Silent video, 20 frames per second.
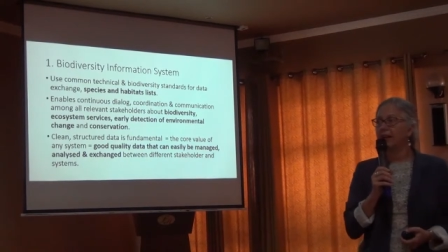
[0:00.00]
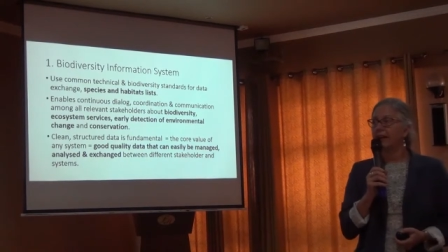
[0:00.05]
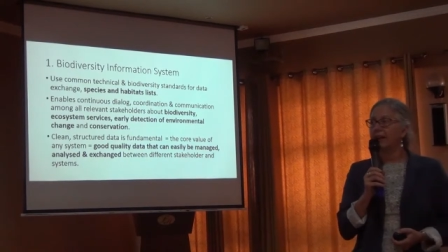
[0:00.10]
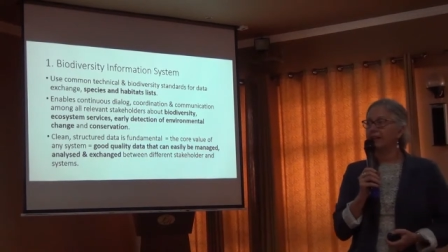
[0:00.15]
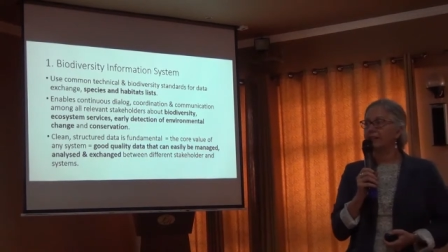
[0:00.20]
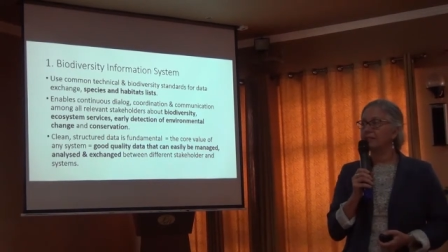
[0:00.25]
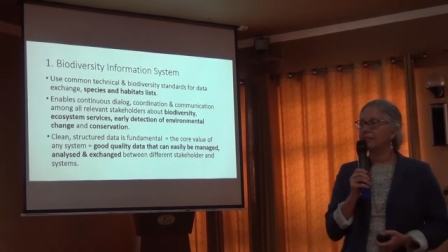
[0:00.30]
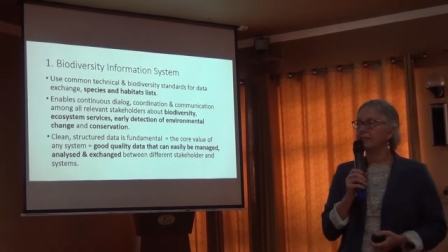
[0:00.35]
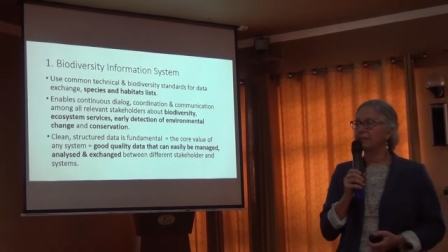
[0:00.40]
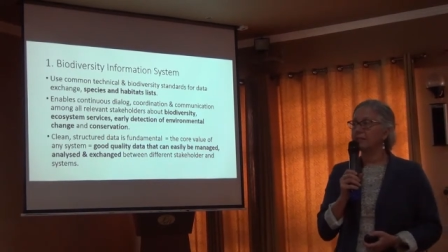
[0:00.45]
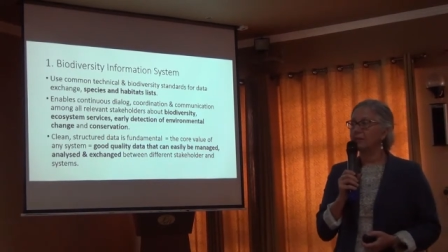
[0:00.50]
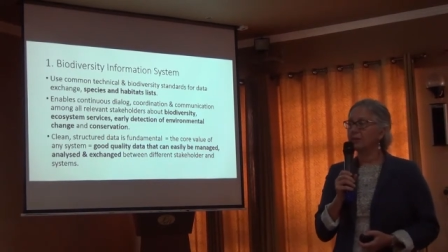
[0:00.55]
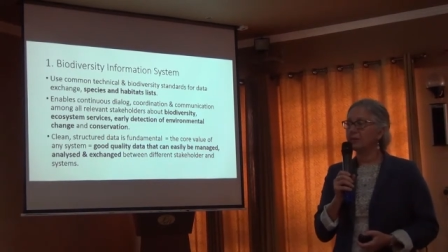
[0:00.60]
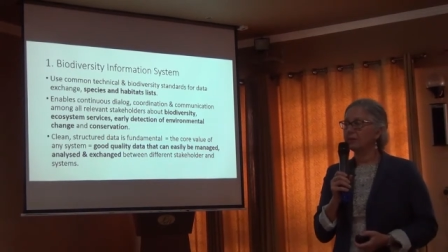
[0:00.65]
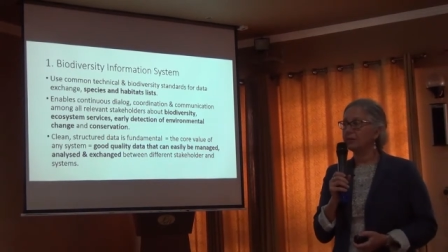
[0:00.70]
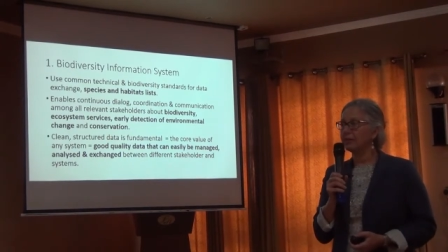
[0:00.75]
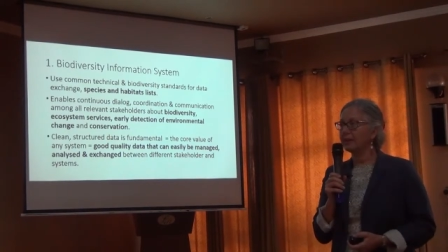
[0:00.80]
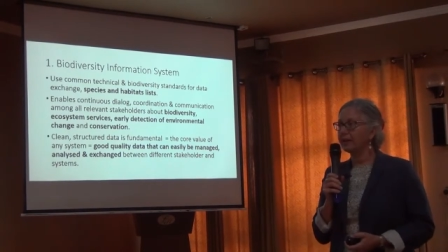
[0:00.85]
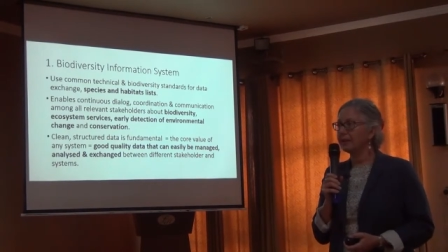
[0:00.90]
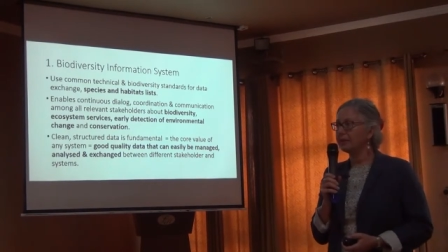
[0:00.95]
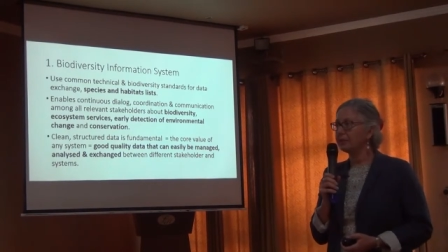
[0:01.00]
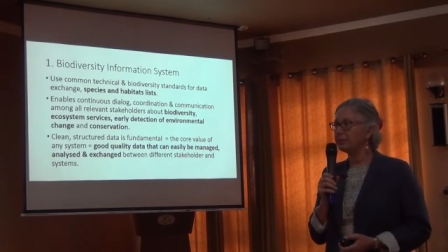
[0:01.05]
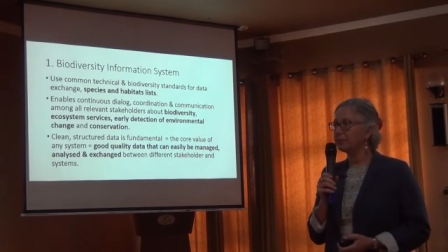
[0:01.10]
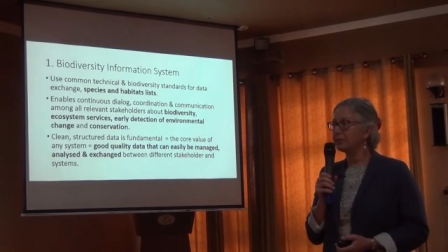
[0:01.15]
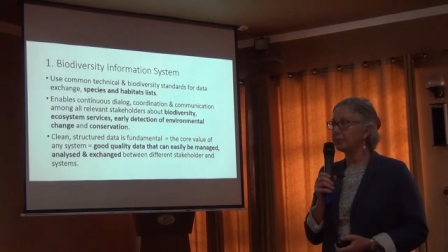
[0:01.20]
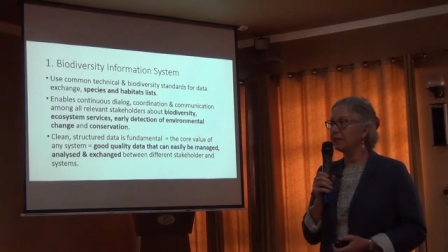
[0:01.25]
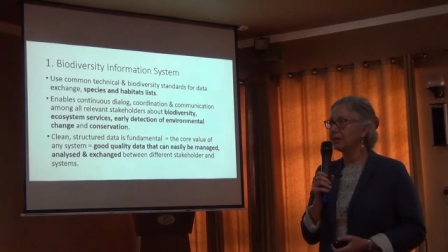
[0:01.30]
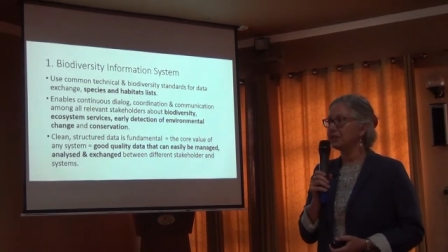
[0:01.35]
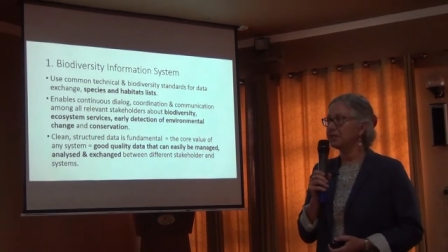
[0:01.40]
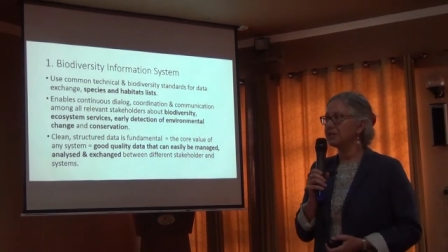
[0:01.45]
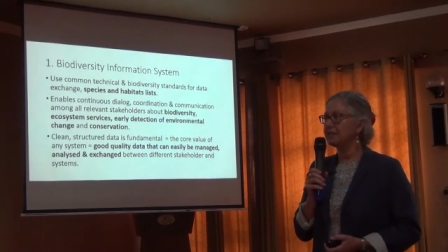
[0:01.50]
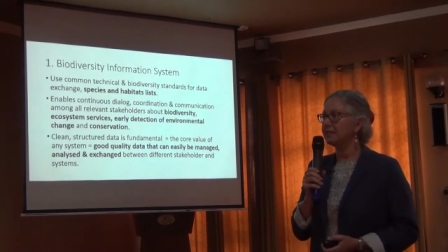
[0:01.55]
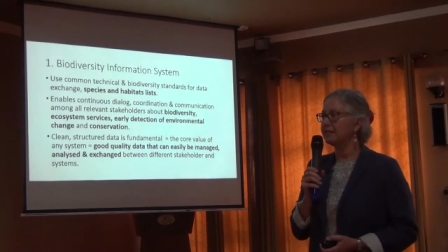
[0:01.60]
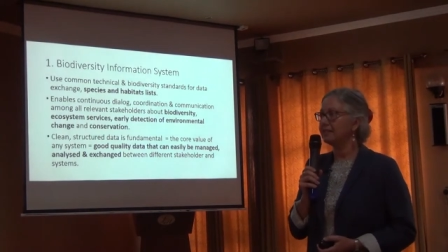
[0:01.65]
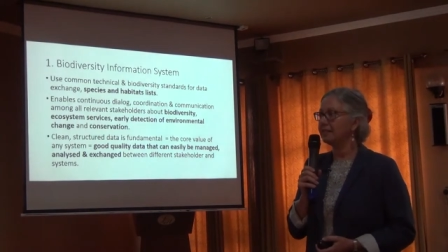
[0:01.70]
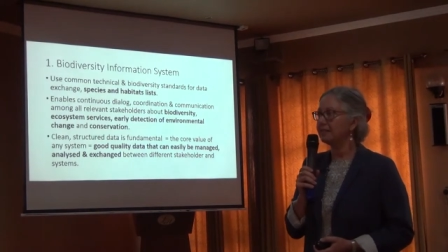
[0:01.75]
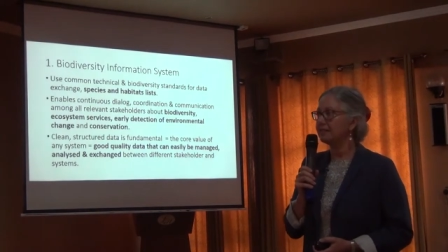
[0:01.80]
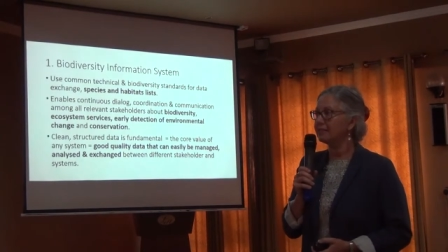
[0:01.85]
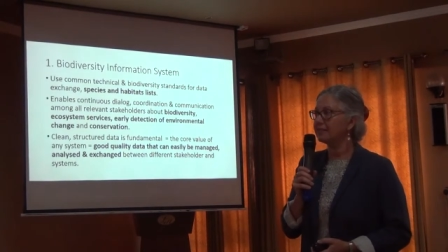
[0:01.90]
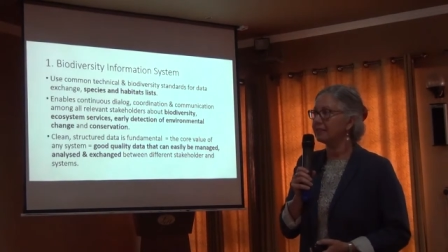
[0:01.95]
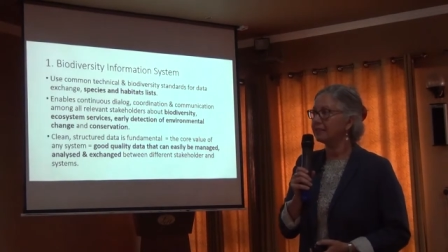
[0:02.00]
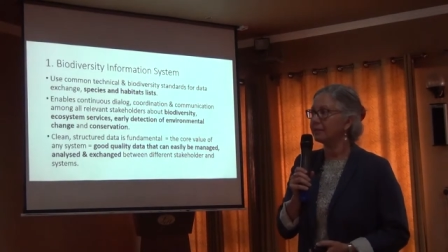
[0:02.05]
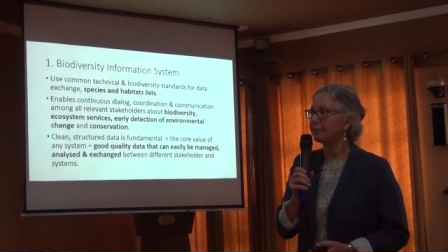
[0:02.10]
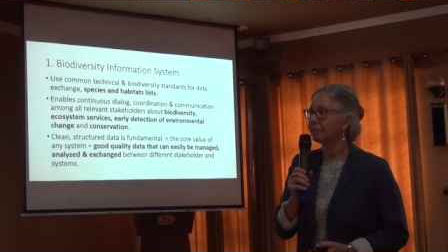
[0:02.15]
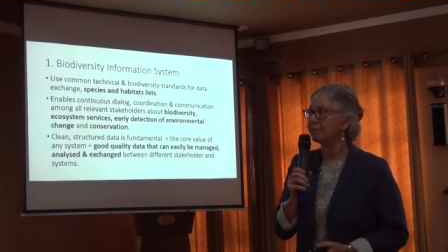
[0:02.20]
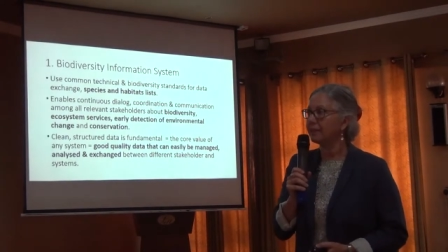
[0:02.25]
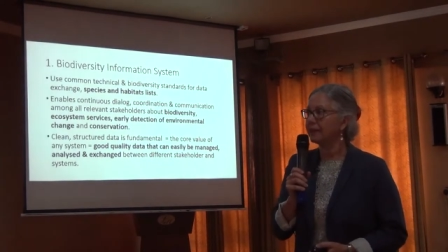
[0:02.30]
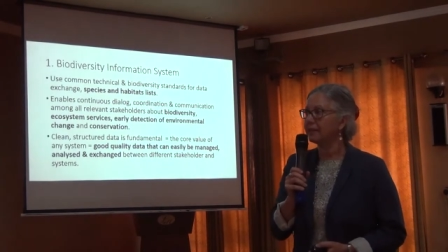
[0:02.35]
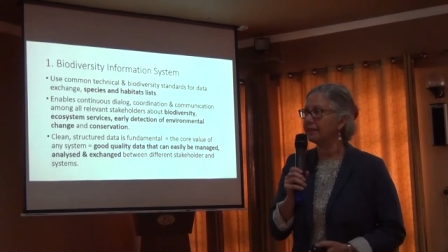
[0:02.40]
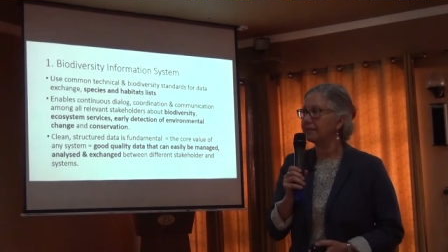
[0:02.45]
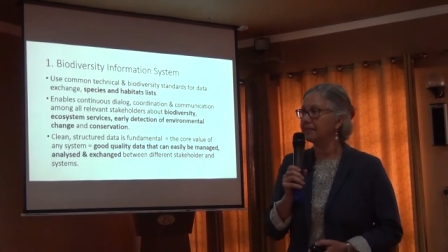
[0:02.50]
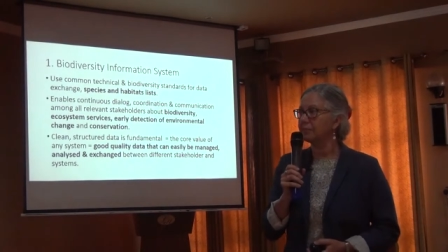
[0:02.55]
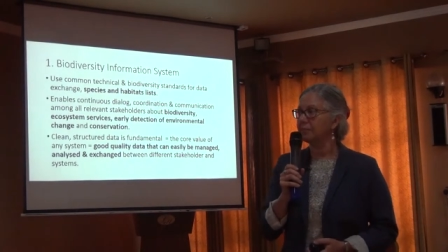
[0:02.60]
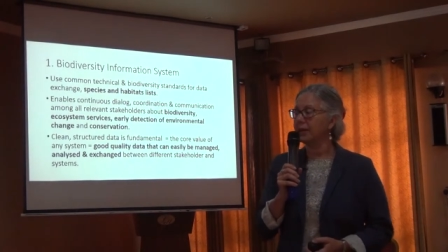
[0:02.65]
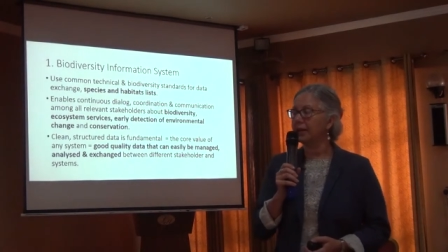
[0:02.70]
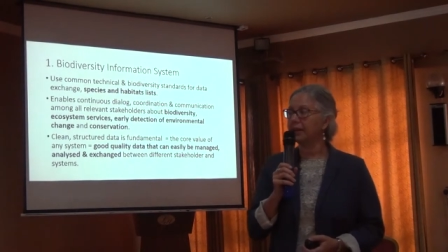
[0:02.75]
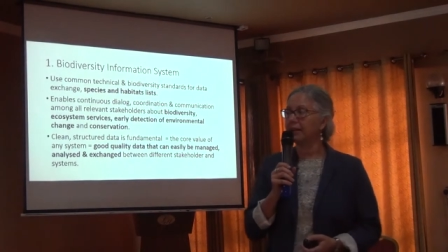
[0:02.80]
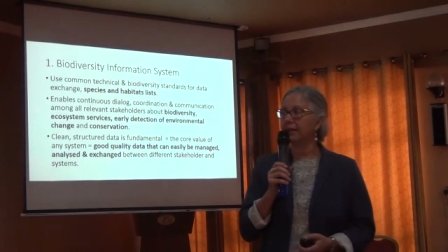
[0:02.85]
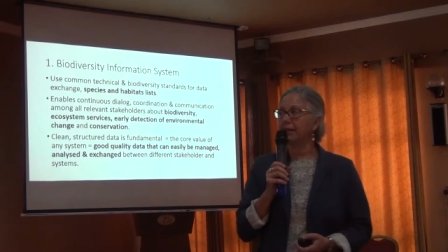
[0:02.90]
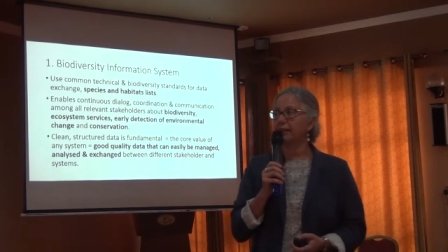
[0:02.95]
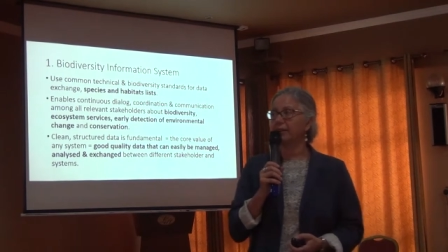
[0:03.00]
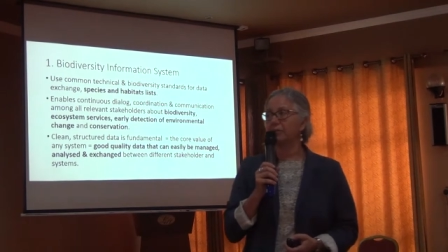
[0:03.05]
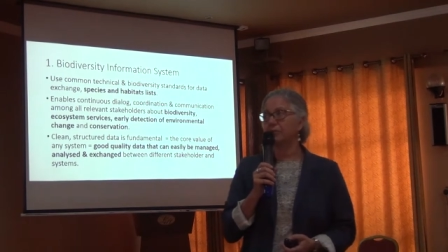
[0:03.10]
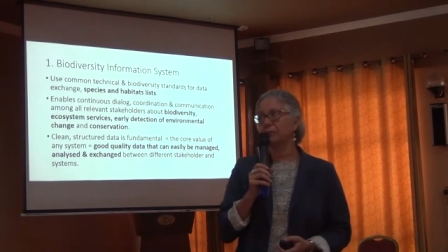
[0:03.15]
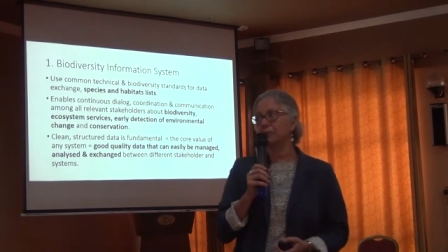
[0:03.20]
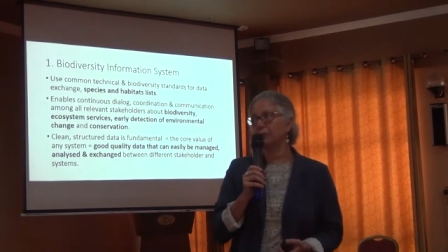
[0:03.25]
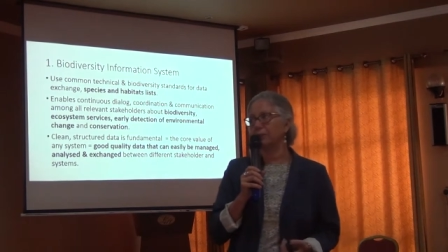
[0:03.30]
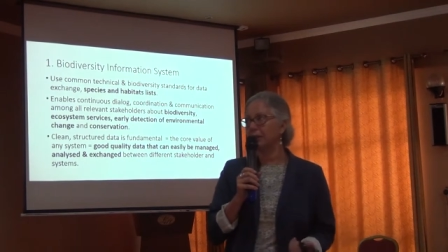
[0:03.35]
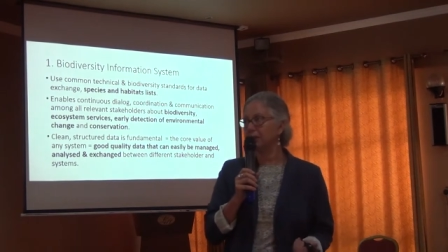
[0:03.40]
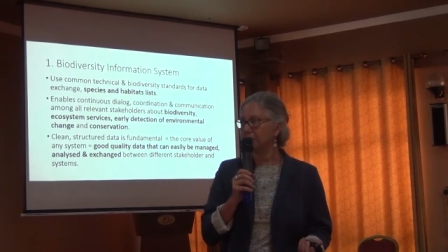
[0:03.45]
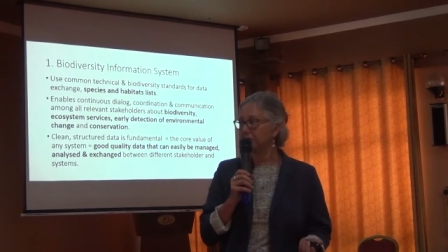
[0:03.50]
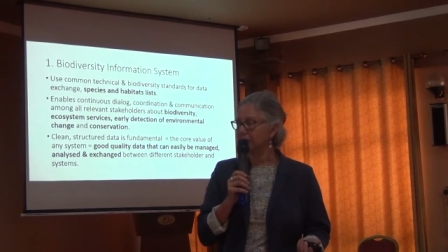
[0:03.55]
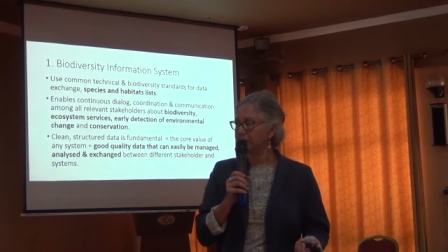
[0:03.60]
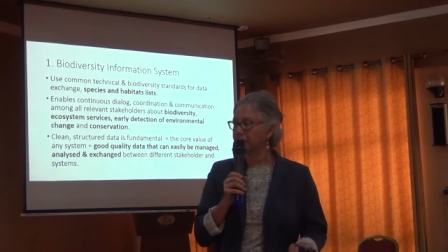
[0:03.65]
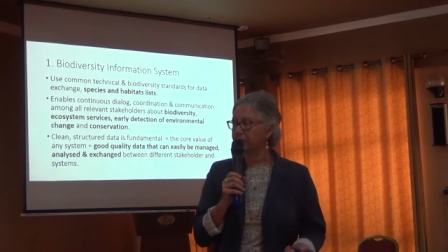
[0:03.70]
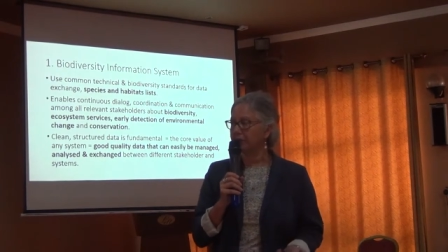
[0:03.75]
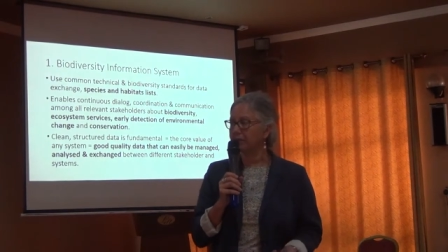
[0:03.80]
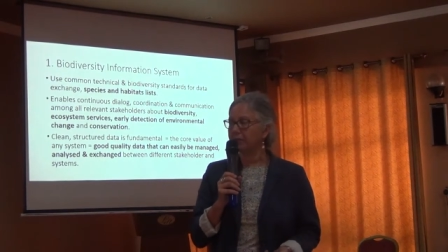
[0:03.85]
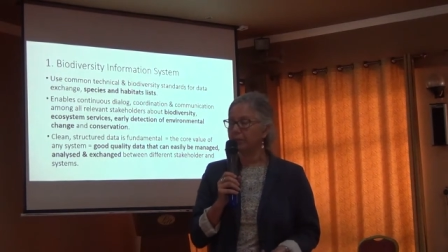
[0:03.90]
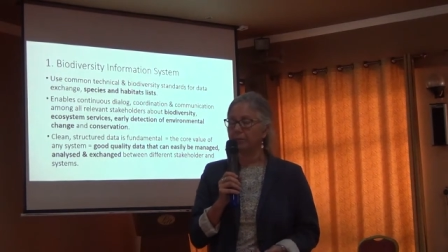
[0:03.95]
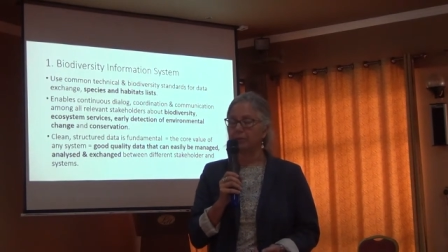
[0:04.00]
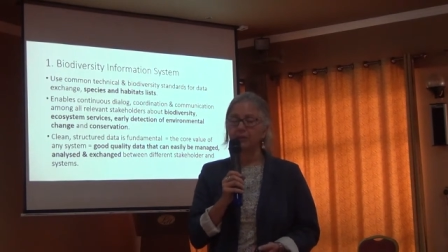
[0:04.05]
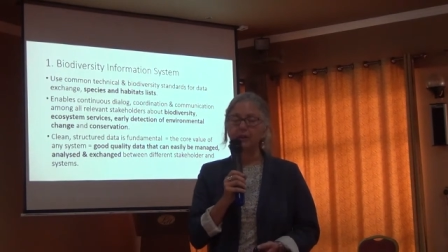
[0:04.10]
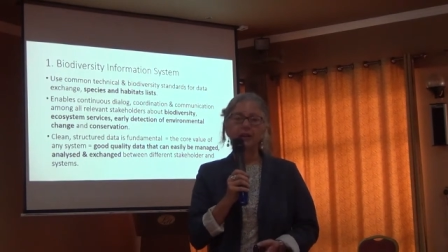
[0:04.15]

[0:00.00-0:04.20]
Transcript: And so that information system is making information available.